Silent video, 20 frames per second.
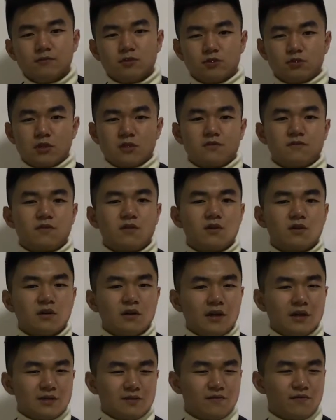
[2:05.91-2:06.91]
to
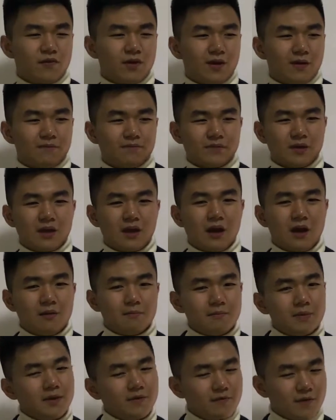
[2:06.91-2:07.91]
transfer it from
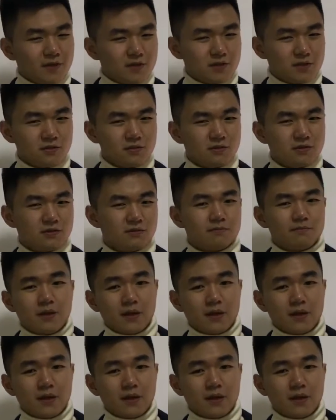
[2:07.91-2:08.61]
unbeneficial to